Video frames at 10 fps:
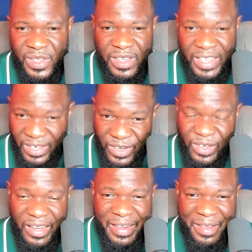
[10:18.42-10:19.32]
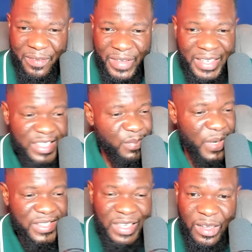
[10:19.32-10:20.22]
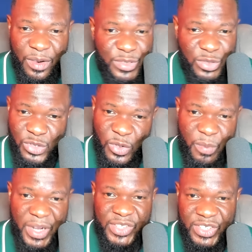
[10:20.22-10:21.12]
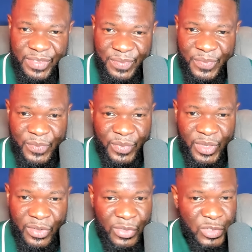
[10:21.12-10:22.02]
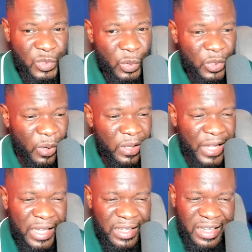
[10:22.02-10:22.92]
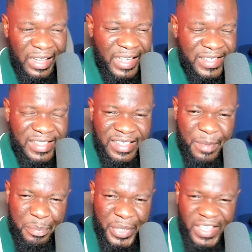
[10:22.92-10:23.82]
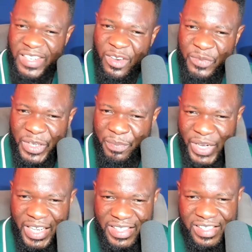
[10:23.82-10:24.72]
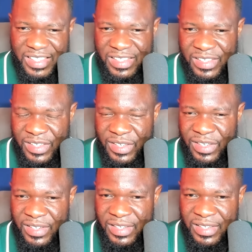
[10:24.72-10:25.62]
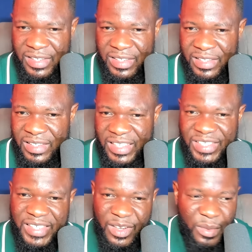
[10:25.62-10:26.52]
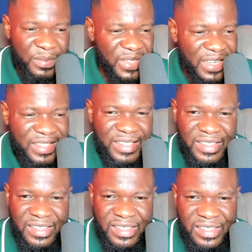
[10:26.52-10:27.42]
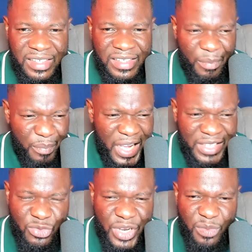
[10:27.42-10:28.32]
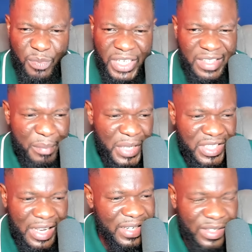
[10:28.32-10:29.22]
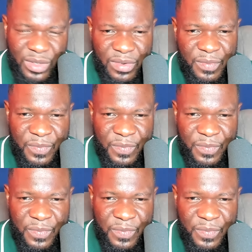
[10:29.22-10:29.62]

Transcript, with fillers: in your life, and this person loves you so much. So don't let the pain of the past, the circumstances, the bad treatment, the mishandle